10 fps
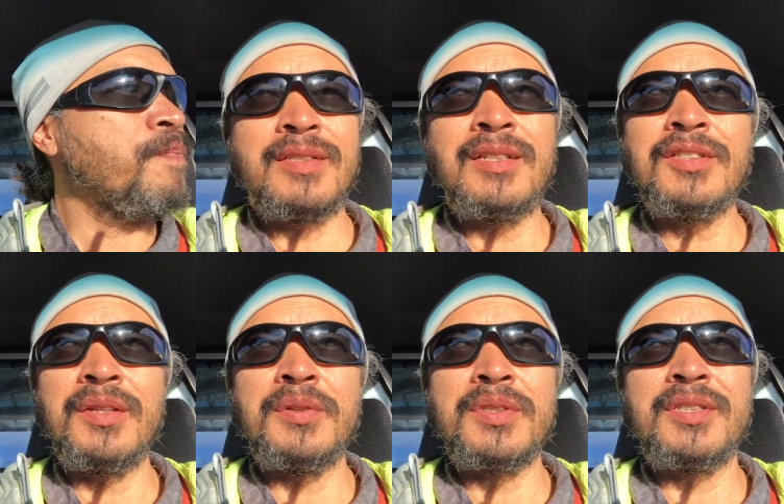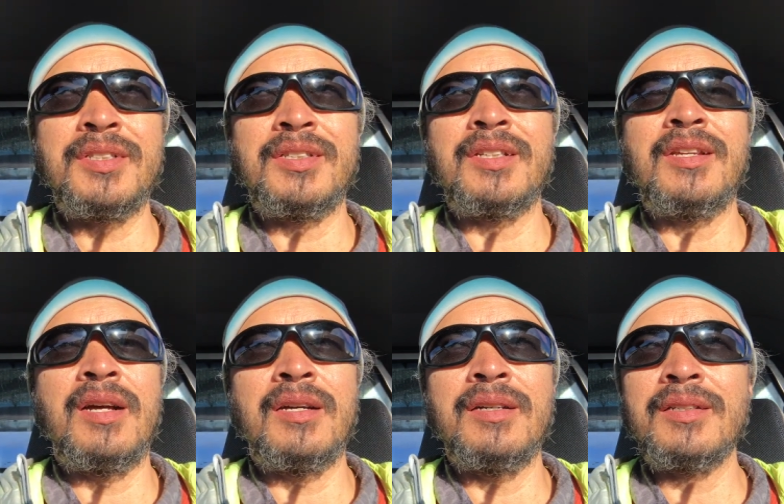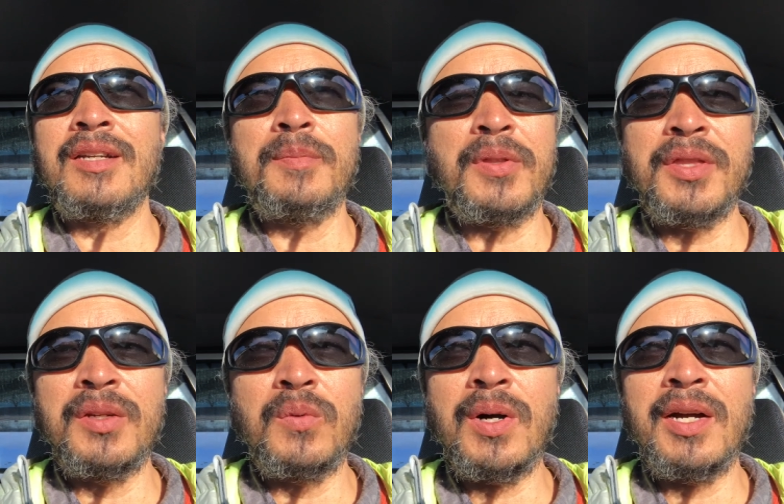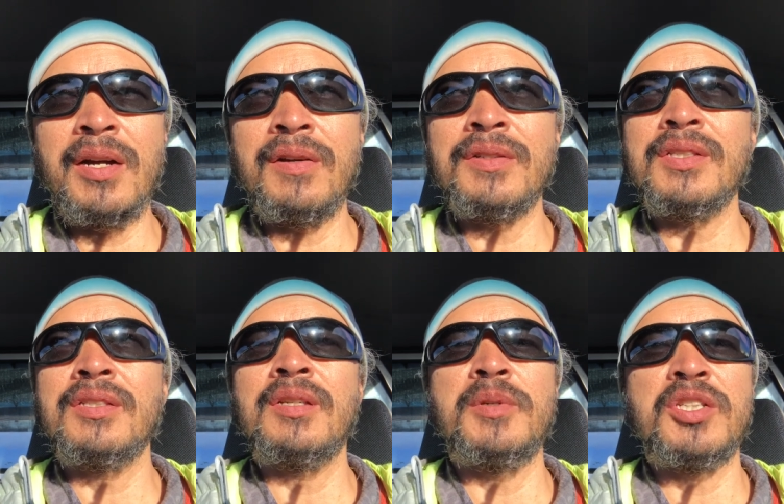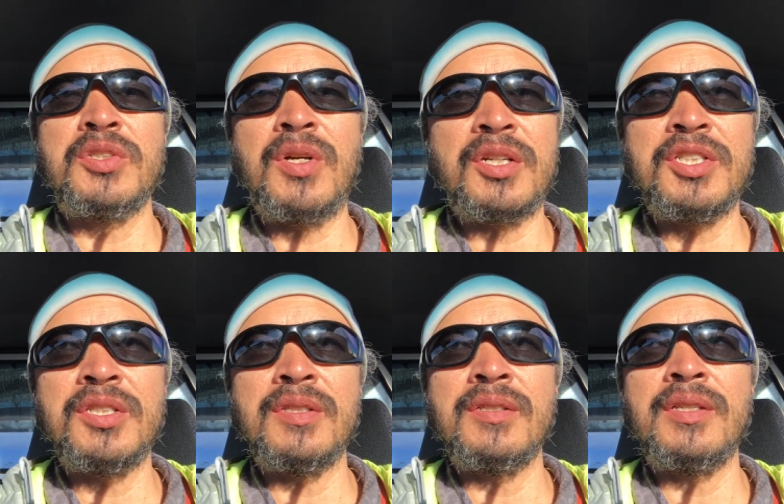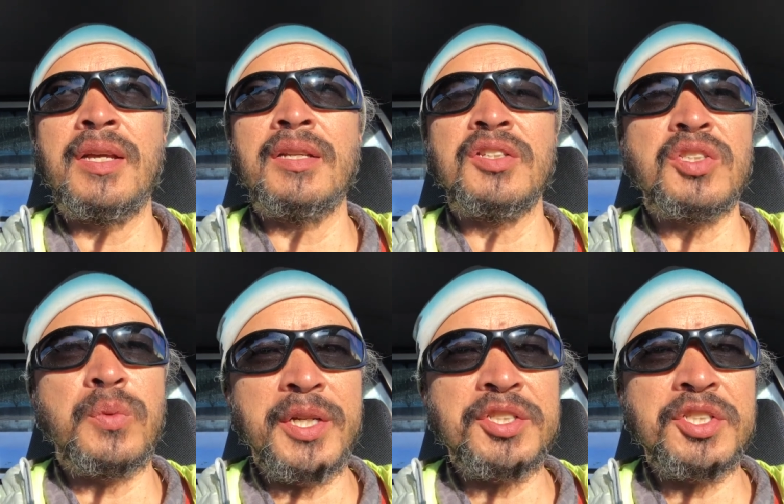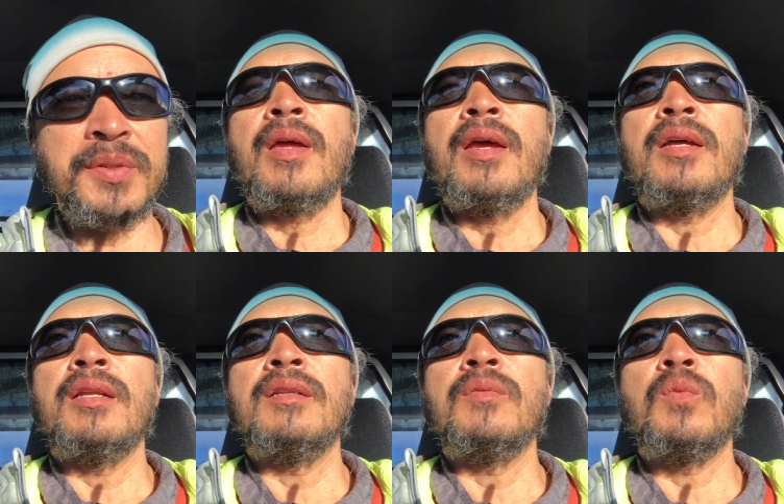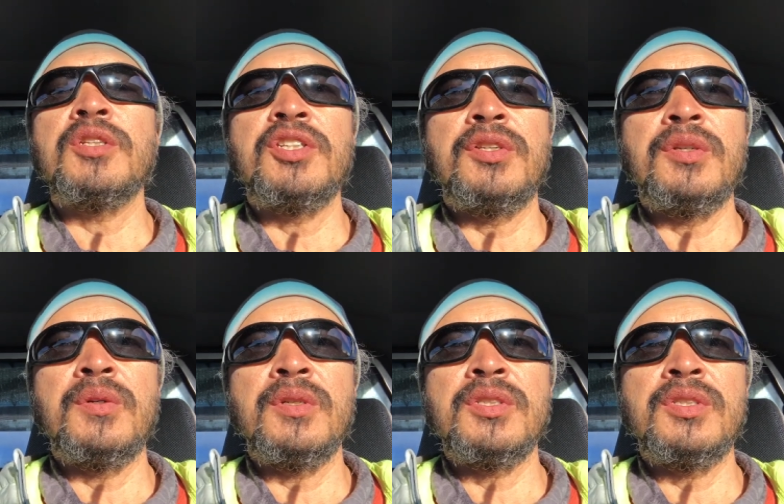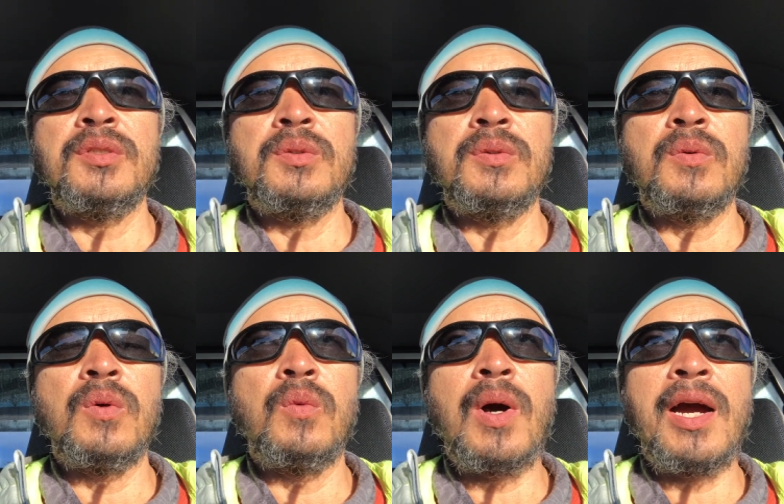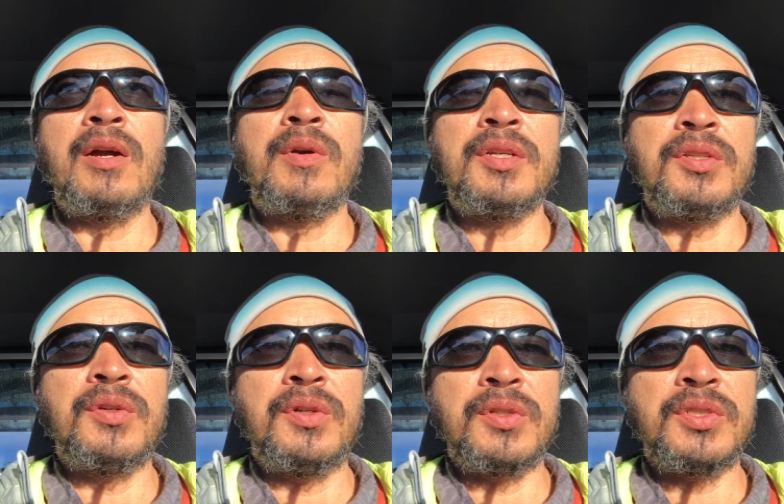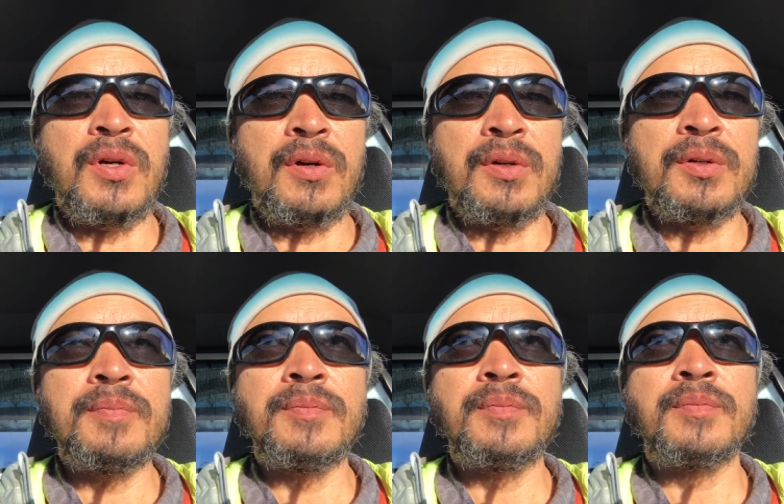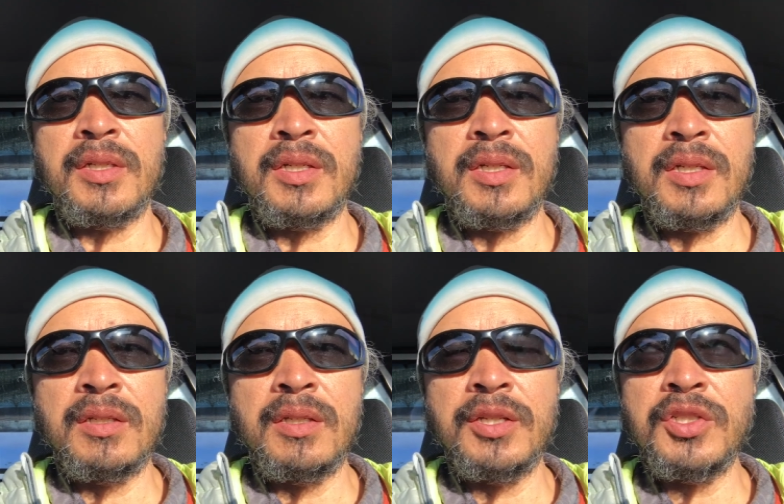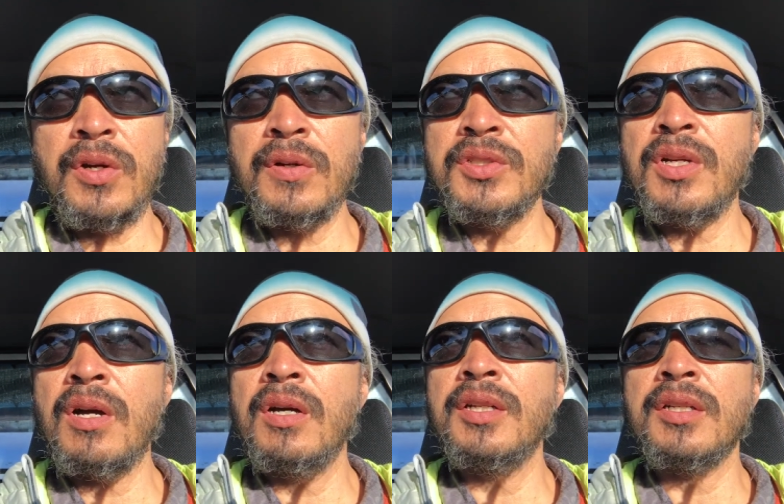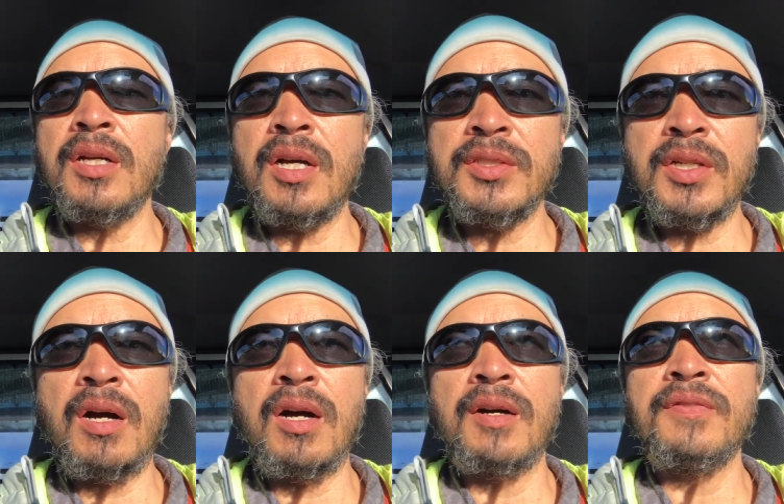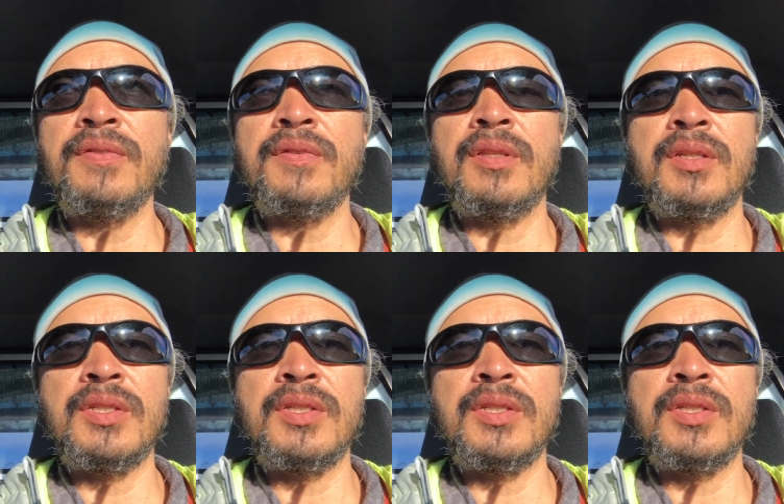essentially it was just a couple thin wires, some instructions, and a switch. And what you do is you wire it to your starter. It turns on and cuts off the